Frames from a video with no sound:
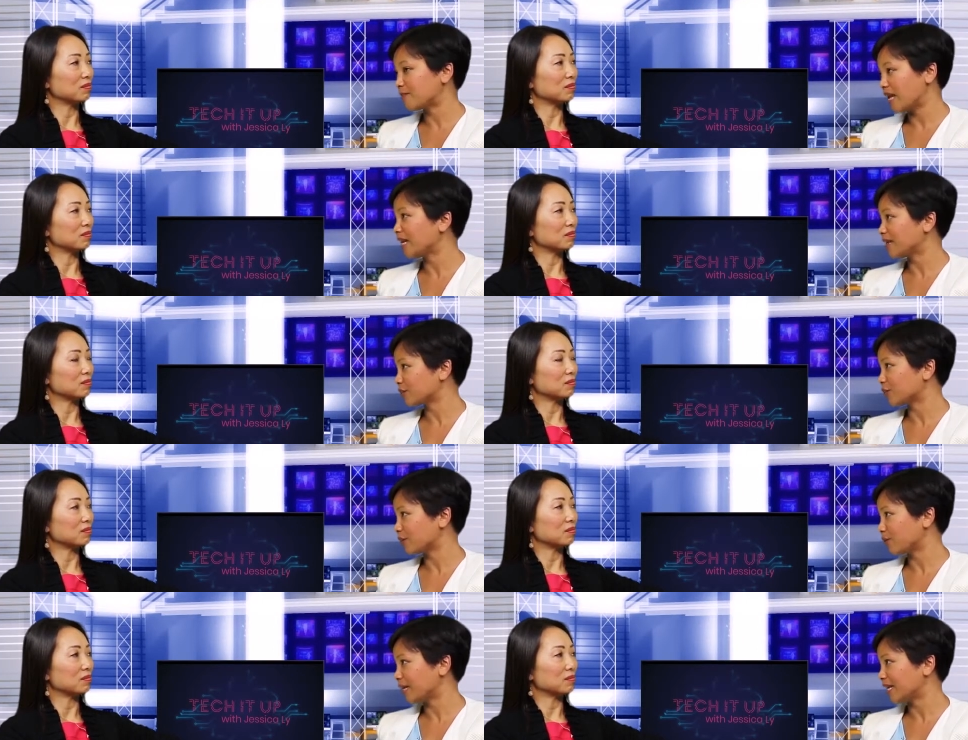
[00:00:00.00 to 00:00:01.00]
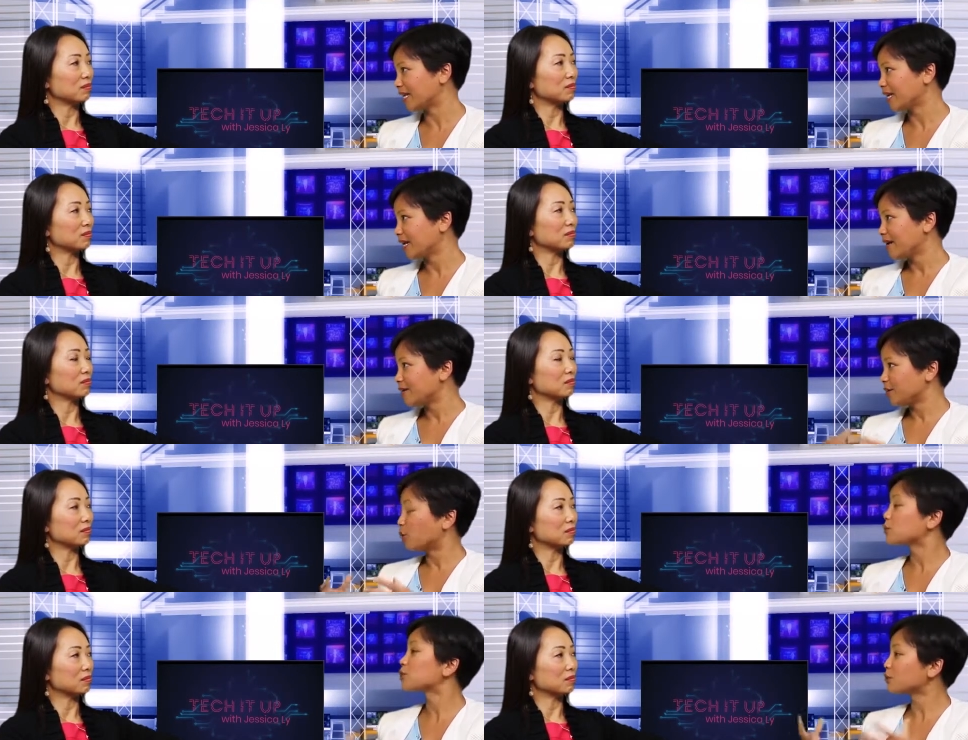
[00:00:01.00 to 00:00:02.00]
Speaker 1: is making sure that we can, you
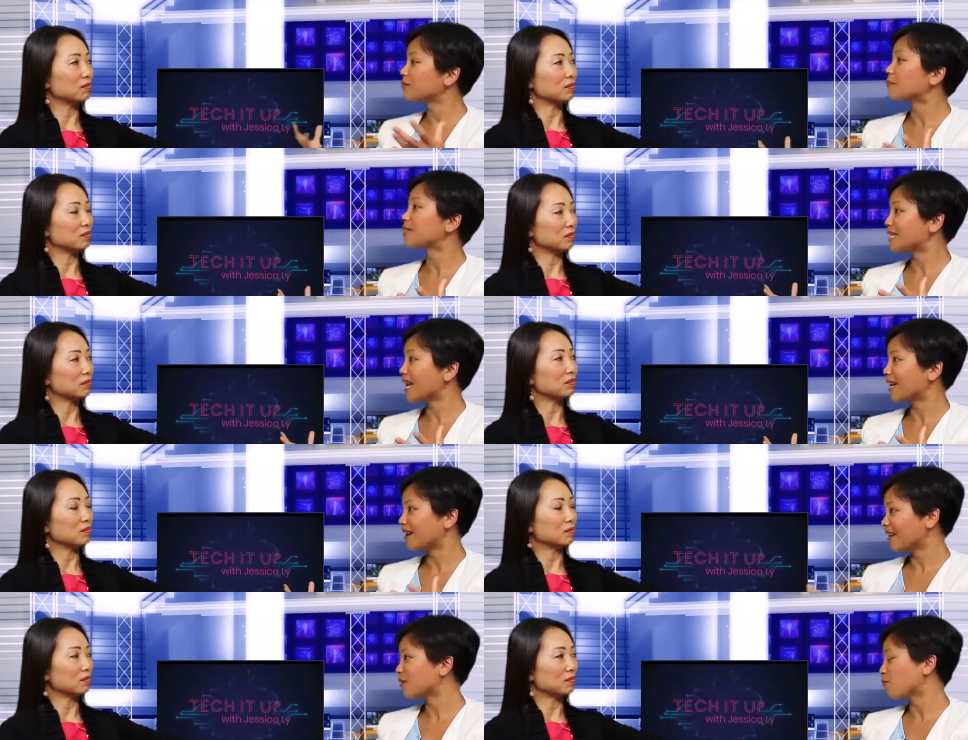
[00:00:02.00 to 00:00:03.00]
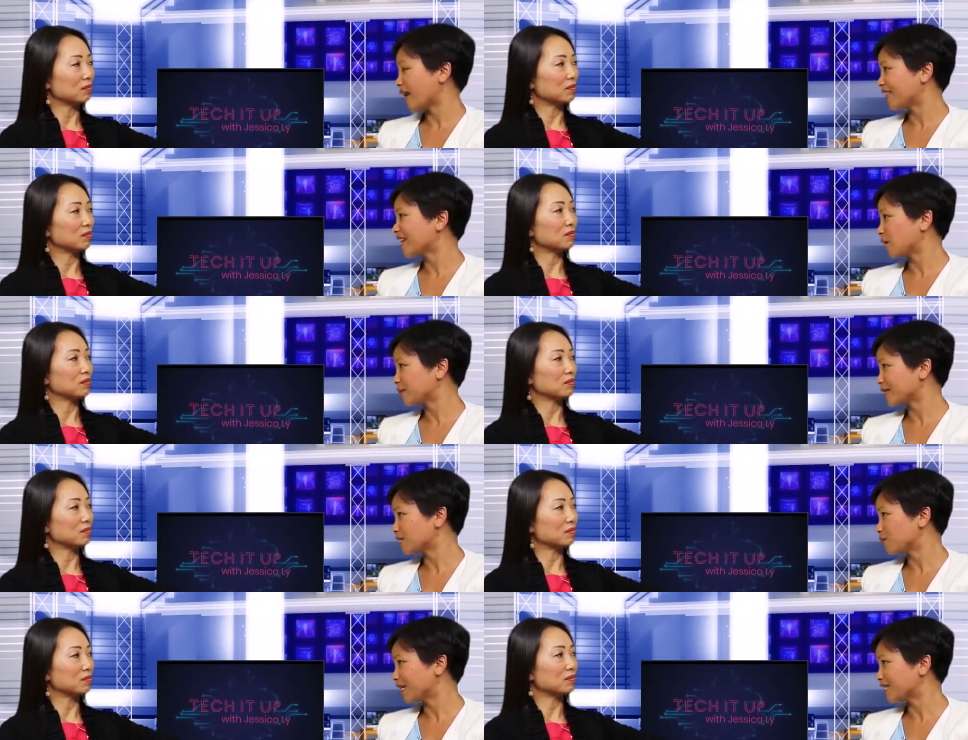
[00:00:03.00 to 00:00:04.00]
know, serve up the data in a way that helps us
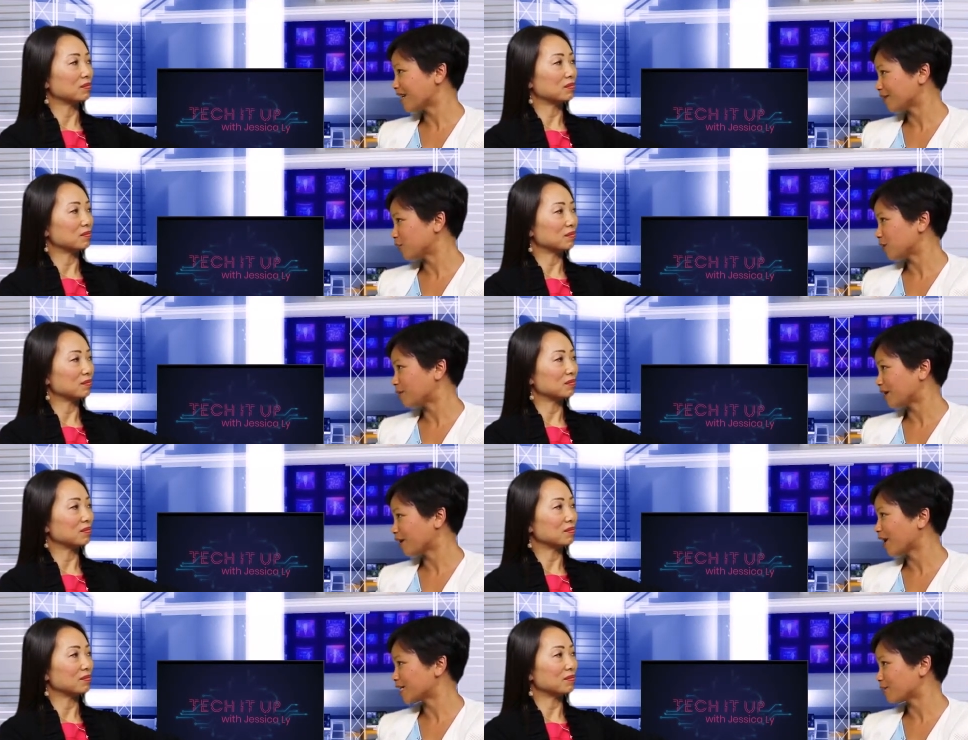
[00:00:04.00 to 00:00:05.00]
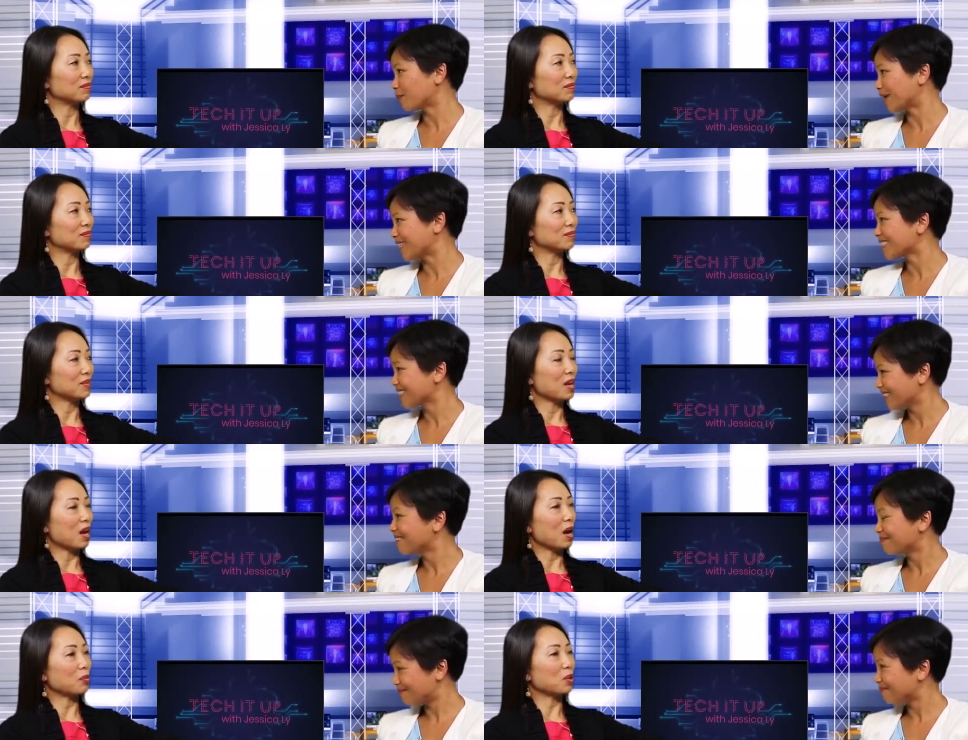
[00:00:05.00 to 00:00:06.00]
to be intelligent about our customer base.
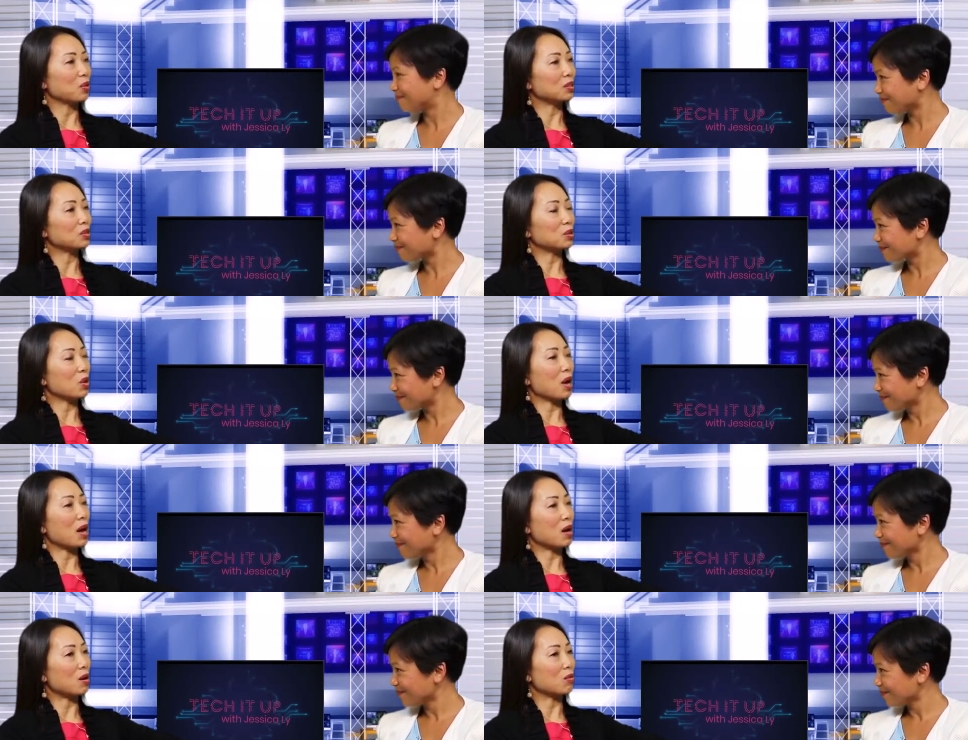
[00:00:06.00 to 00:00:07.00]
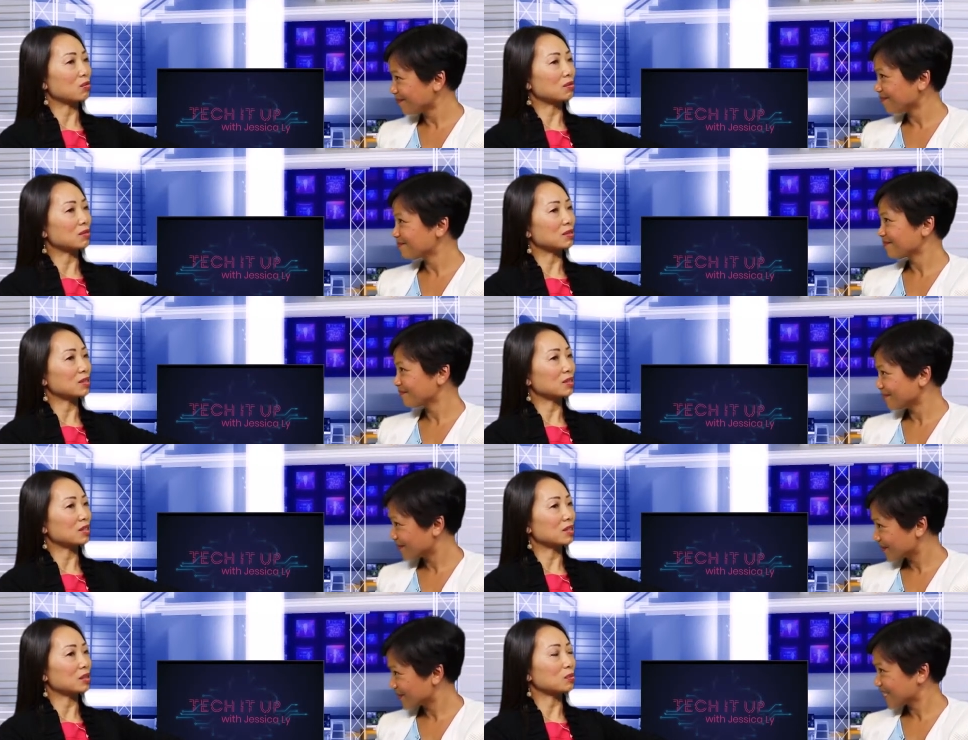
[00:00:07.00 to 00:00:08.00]
Speaker 2: I'm curious to know how
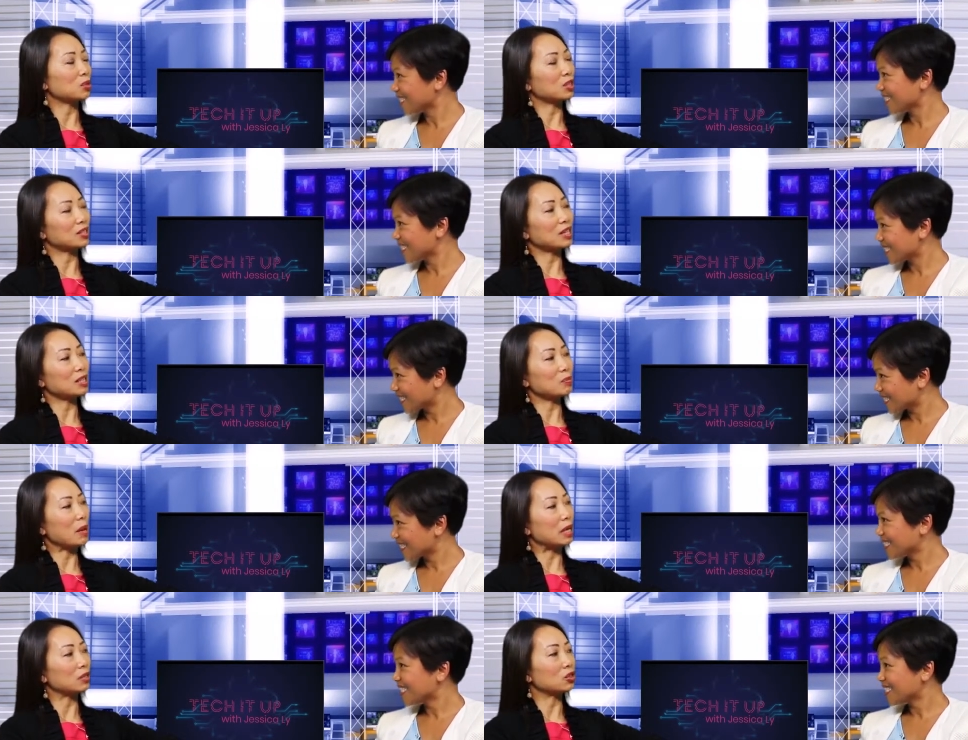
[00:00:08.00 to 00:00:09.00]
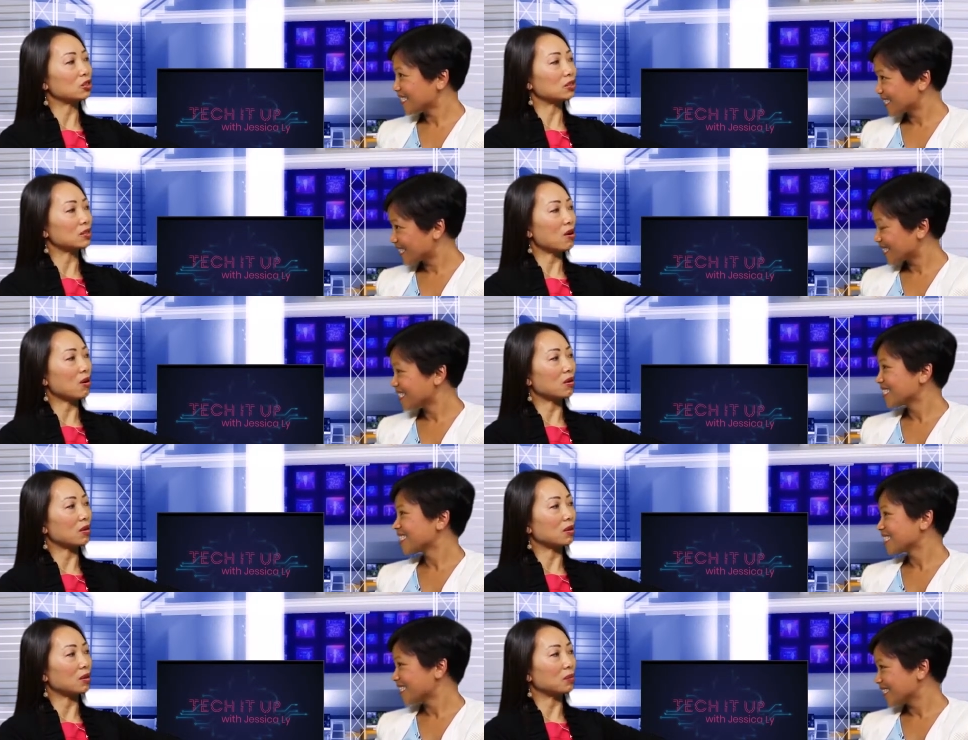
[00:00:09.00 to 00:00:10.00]
customer success managers
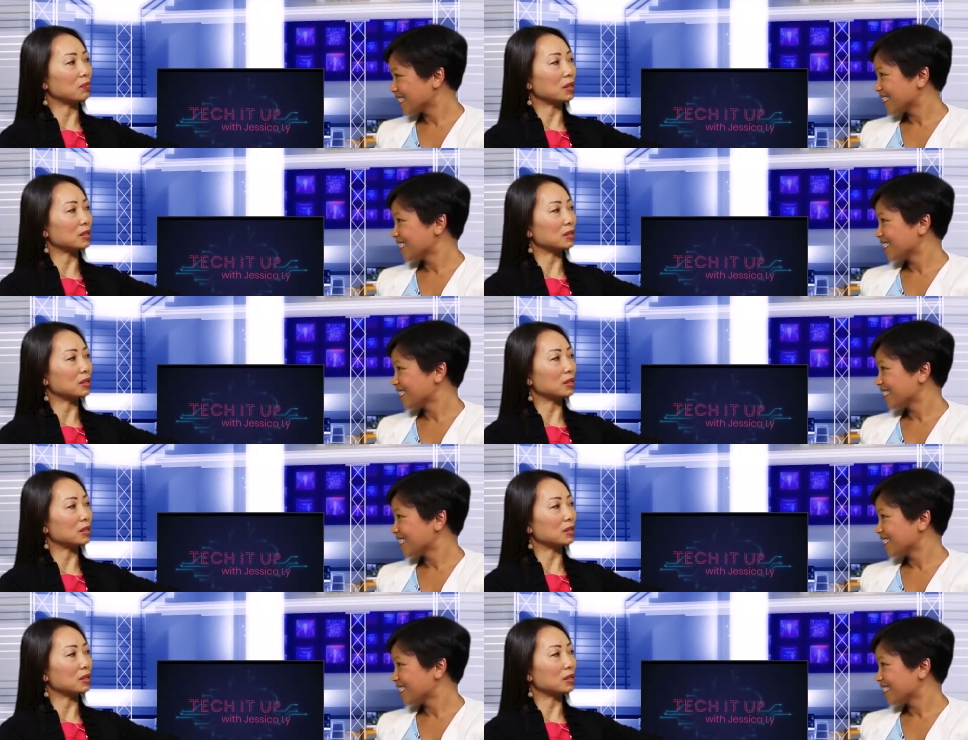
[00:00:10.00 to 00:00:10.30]
are um,